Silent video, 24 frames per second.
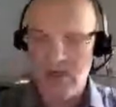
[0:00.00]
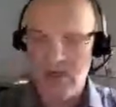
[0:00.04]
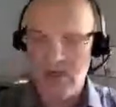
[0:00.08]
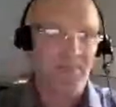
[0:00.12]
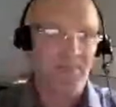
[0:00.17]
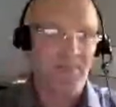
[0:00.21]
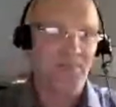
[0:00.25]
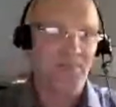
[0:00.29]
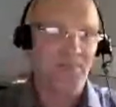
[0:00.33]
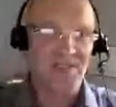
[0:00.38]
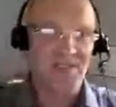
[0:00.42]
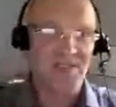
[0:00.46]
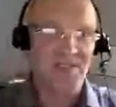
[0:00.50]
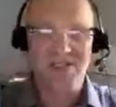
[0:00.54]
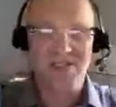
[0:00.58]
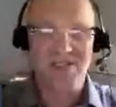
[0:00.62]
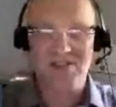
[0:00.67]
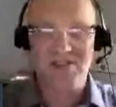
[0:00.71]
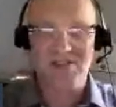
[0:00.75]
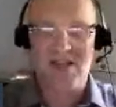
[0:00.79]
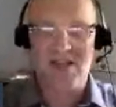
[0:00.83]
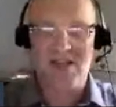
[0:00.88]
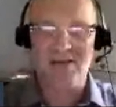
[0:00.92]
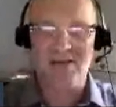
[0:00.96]
This is
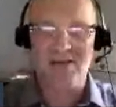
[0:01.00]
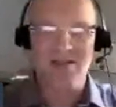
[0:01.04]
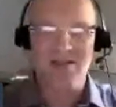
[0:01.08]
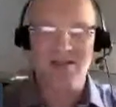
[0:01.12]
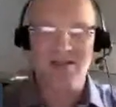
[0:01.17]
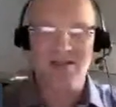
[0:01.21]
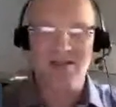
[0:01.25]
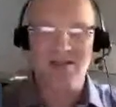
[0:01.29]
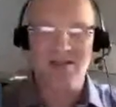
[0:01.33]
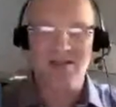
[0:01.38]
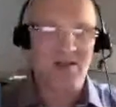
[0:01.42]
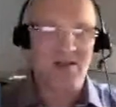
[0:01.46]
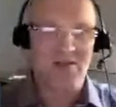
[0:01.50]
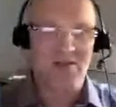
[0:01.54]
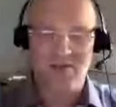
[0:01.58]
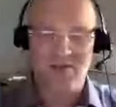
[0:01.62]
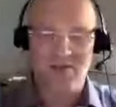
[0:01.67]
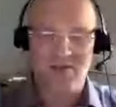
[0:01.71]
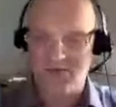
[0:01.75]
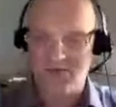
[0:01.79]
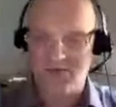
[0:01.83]
a little bit of a